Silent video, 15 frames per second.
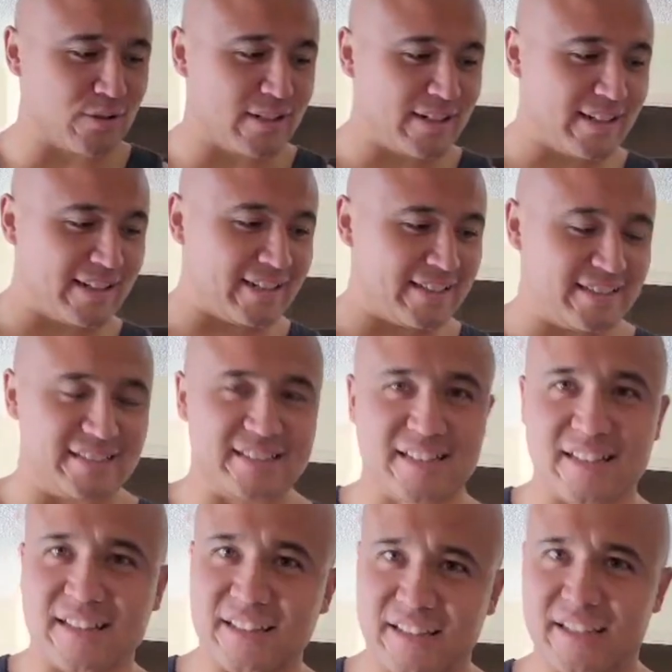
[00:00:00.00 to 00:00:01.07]
try is
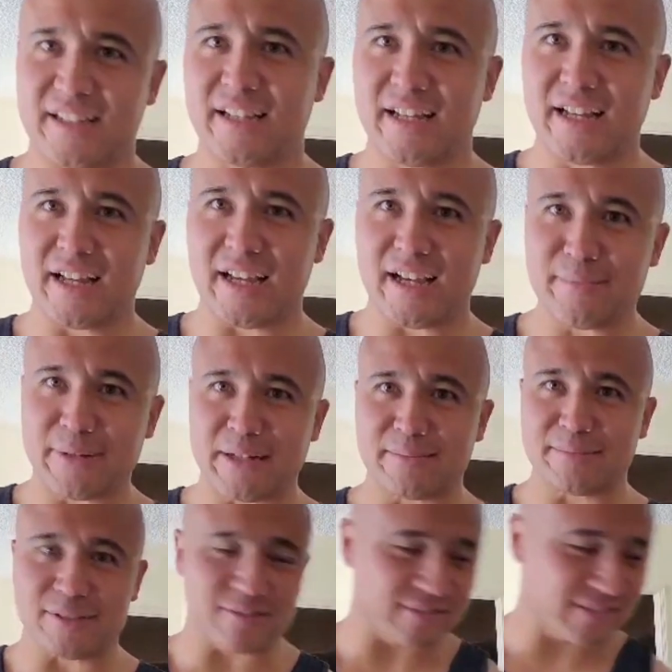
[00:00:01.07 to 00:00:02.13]
the M&M